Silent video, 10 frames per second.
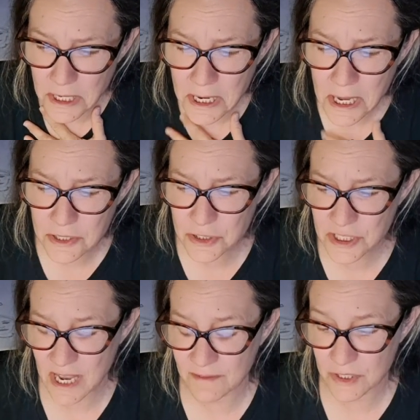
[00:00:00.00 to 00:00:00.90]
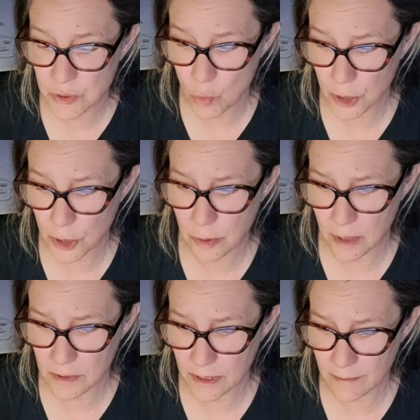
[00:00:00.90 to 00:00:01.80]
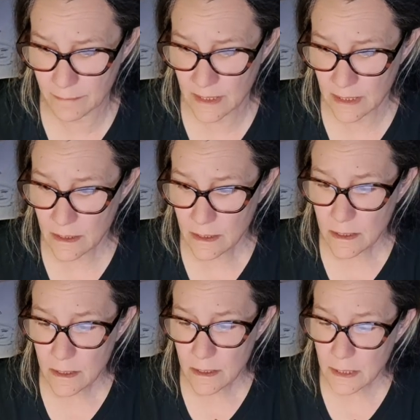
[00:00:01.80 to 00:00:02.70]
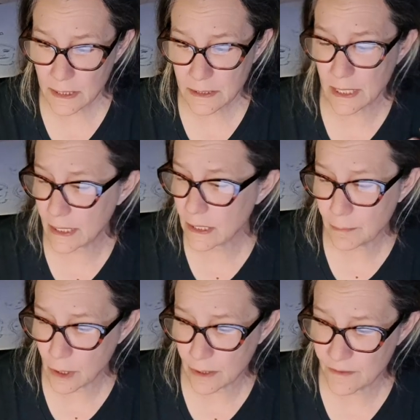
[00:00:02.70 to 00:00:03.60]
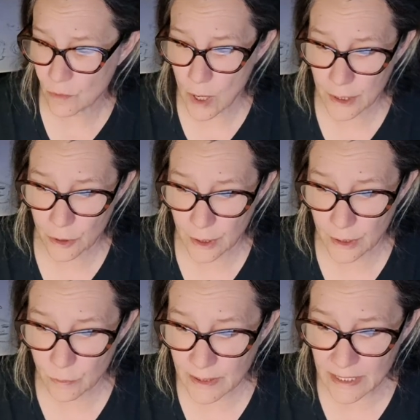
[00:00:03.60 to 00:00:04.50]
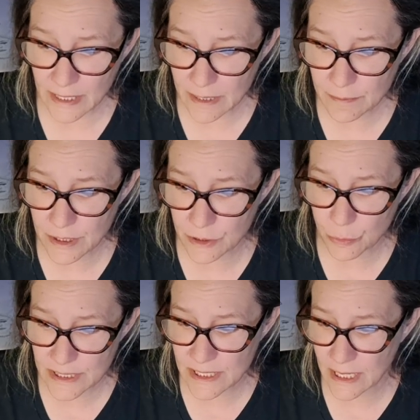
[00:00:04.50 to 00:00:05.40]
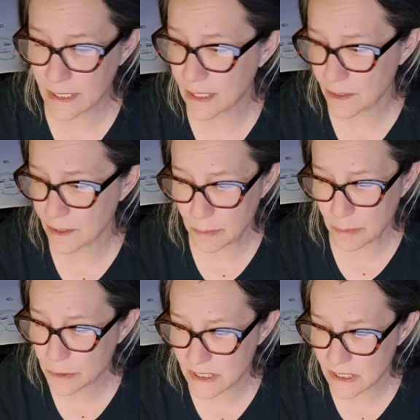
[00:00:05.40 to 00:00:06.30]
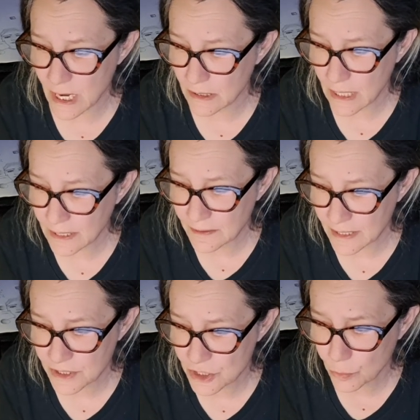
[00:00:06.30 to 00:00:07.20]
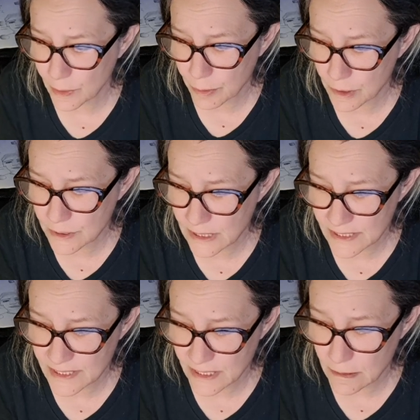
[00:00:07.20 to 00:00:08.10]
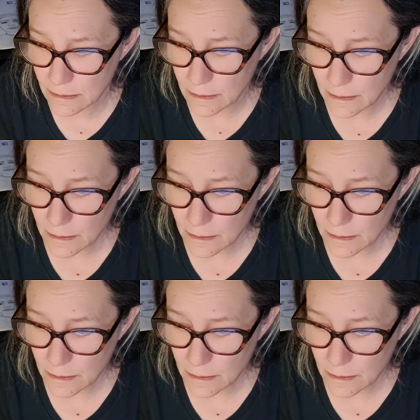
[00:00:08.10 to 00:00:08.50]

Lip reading: AI used to have this water problem that they ate up all of the water, and when they came to Louisiana, the people did not like that, so we protested.